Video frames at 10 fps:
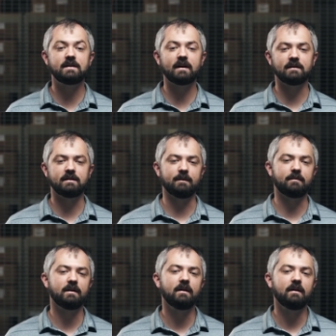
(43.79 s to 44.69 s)
Second
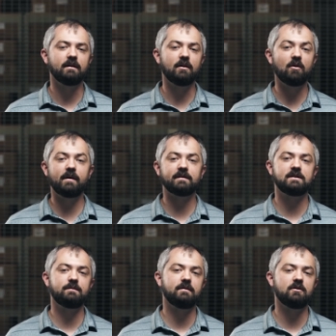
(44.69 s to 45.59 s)
tip, know about
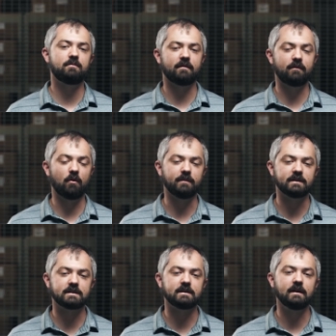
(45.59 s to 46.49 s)
CPU
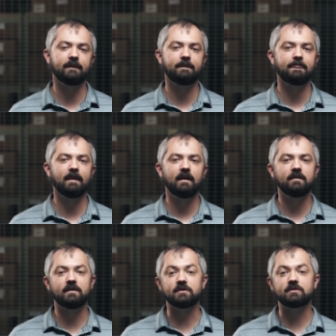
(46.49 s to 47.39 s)
performance.
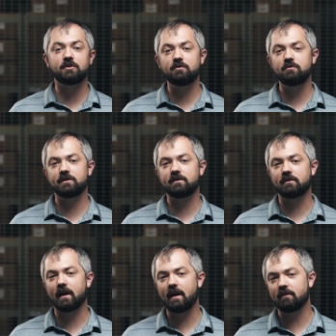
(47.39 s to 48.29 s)
There's two
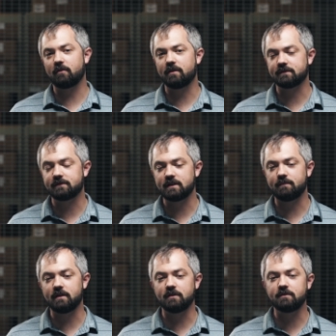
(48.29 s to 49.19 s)
general categories of
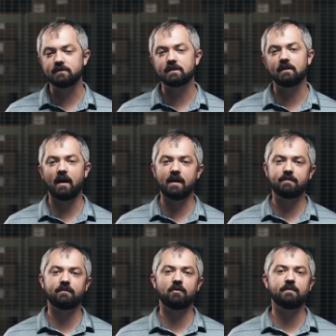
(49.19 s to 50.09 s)
CPUs, high
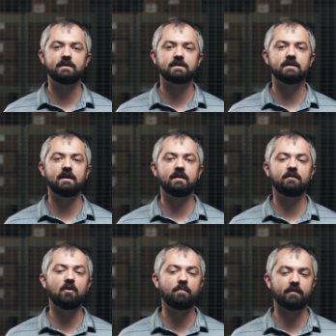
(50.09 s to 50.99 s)
performance
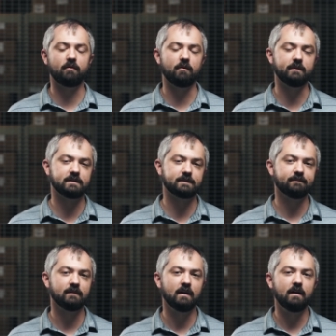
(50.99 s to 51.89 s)
and low performance.
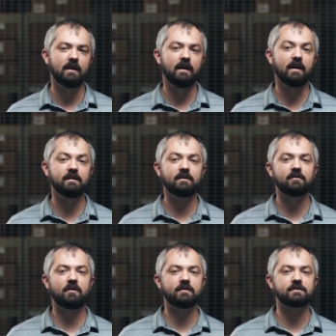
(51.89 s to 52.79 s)

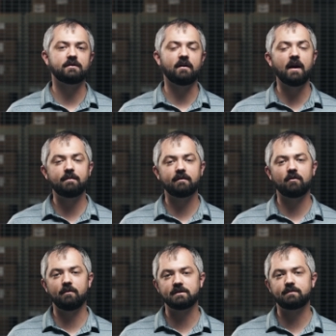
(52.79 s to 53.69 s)
Intel calls their high
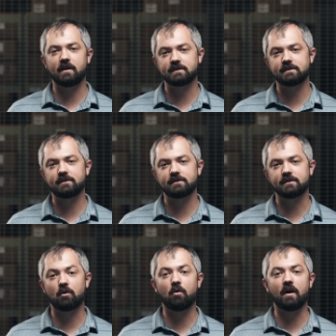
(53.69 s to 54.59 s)
performance
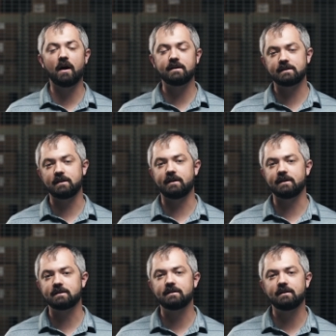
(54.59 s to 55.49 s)
processors the Core i
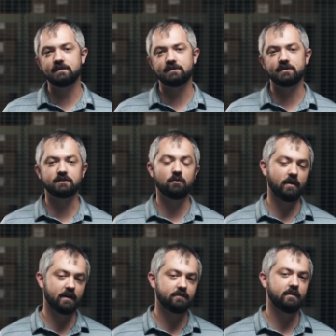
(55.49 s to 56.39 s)
series, such as
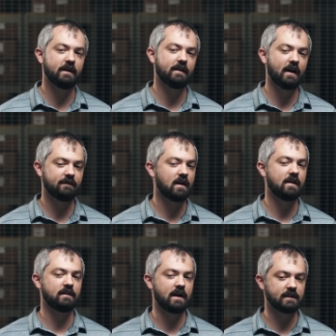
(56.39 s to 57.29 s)
Core i3,
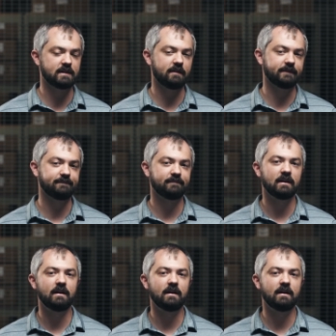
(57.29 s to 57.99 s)
i5, and i7.